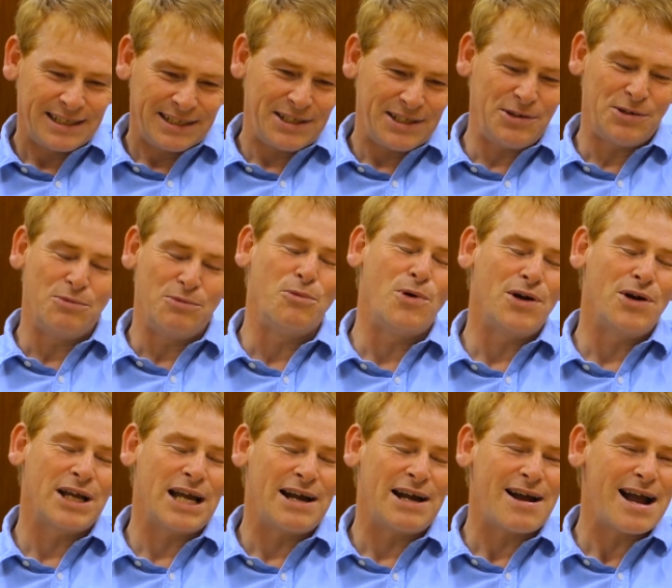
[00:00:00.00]
You can
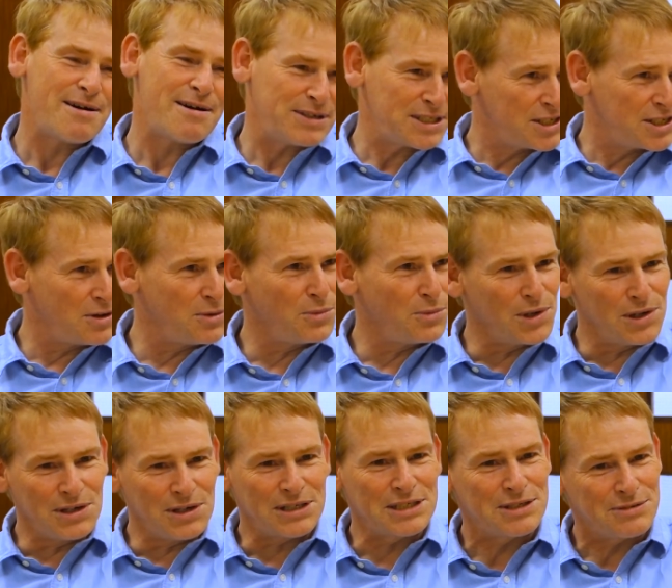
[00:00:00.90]
work out how a sun
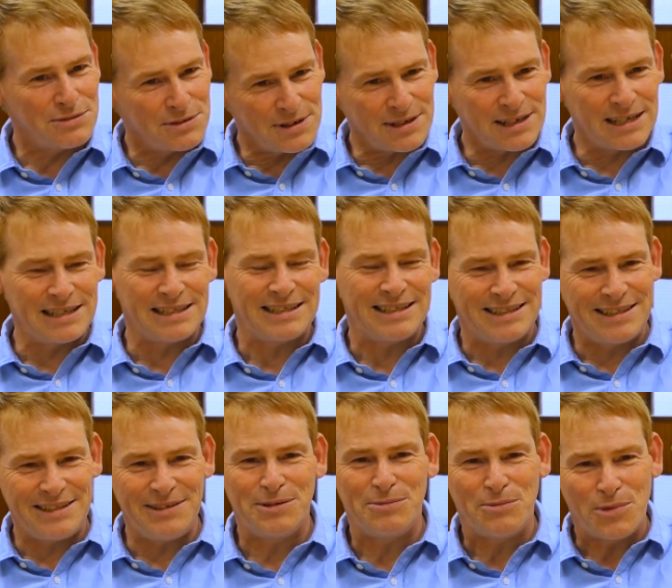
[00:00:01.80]
works,
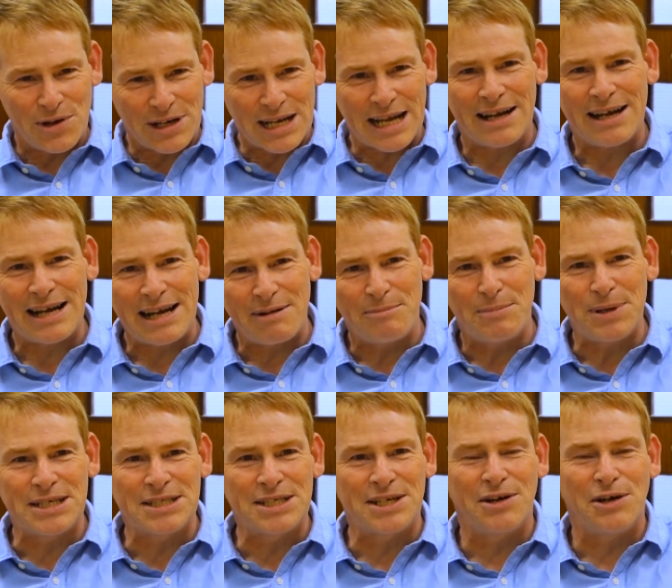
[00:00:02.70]
and you can work out how
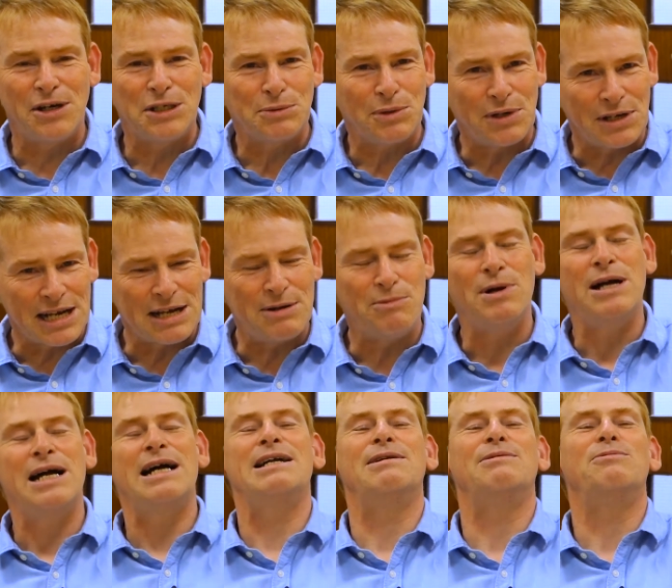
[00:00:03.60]
big stars work, and,
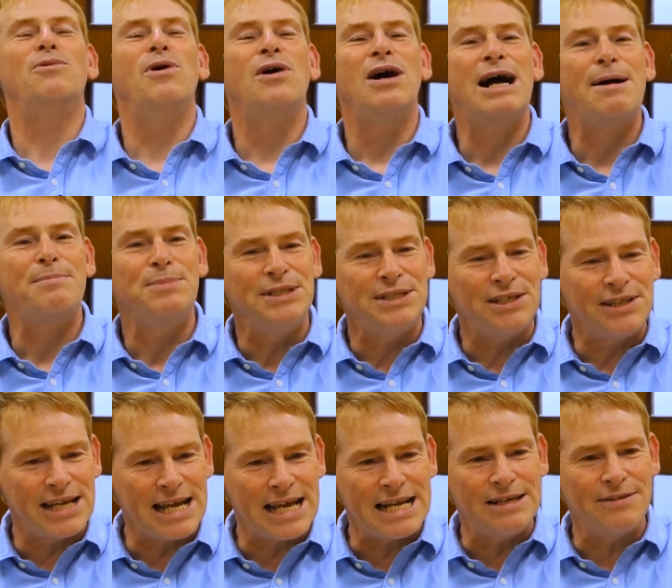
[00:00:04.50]
and what happens
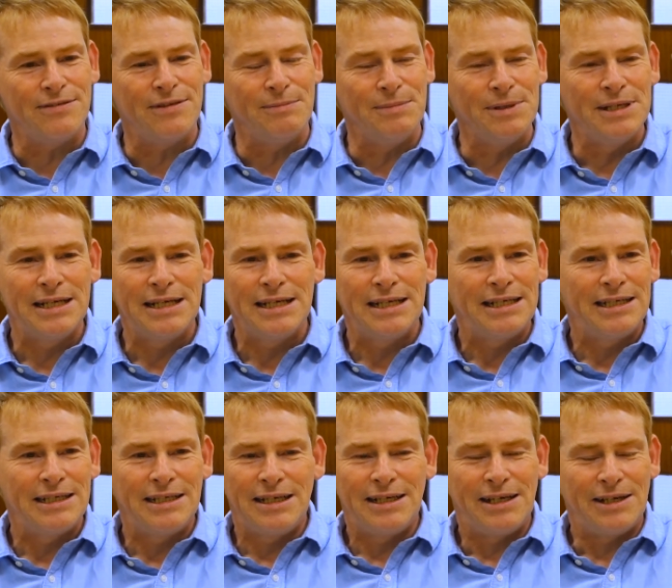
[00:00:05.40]
at the end of them.
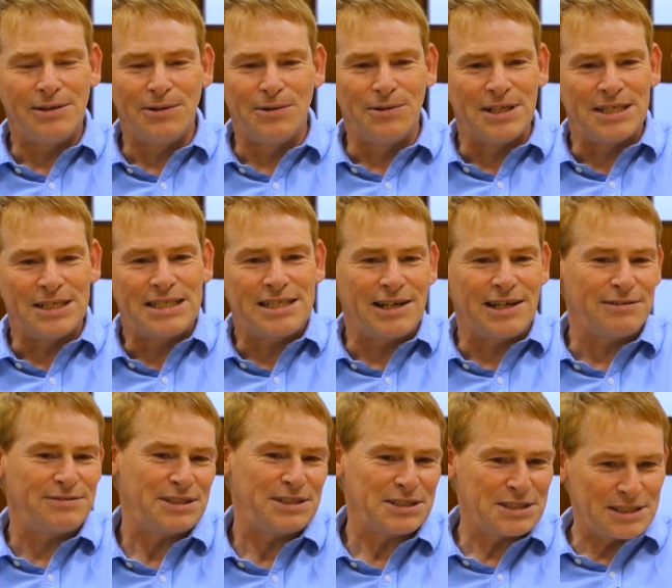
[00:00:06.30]
And all this
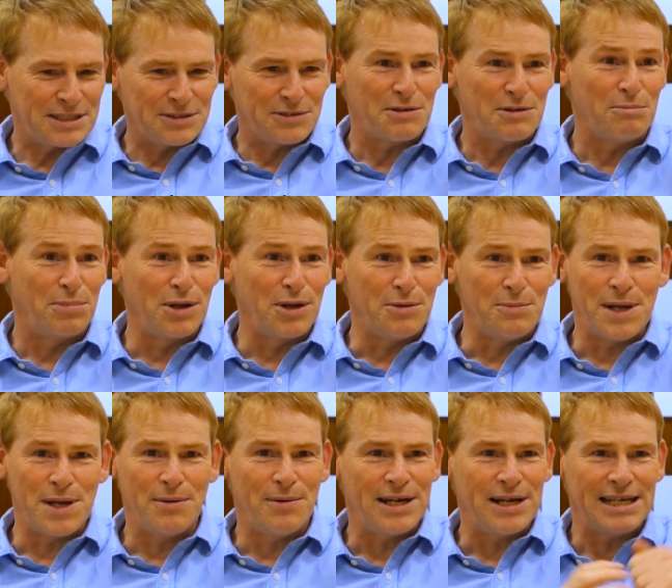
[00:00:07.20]
stuff just sort of blew
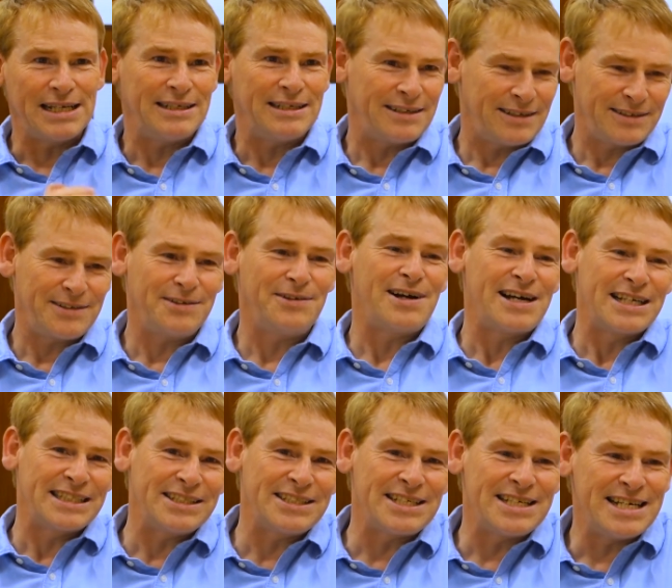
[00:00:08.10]
me away. And I thought,
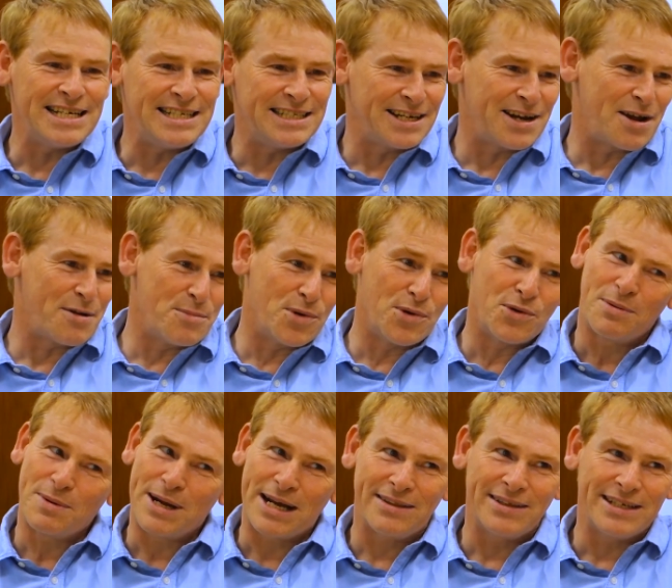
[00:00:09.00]
I just need to know more
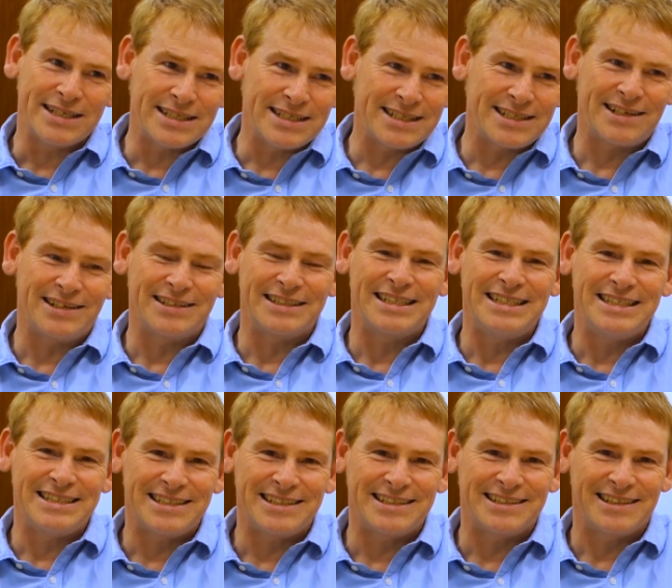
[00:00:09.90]
about this. I
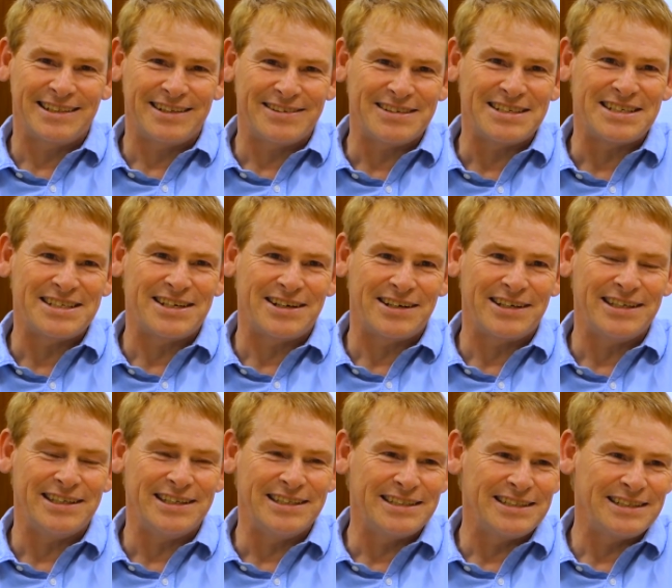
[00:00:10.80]
need to go and
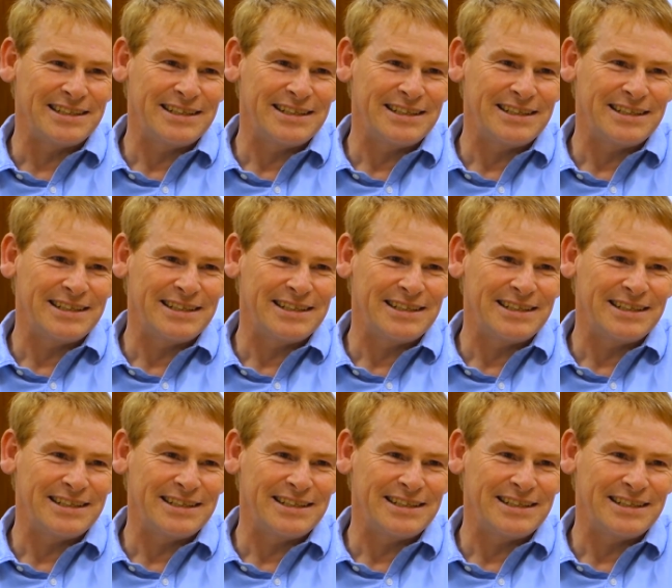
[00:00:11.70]
study this